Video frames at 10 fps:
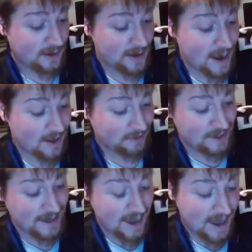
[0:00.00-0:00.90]

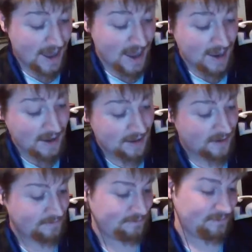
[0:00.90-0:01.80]
Nali Ang,
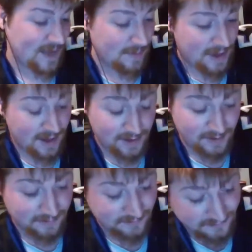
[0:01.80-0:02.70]
I
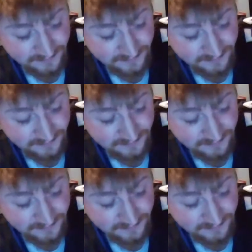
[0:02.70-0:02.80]
mean,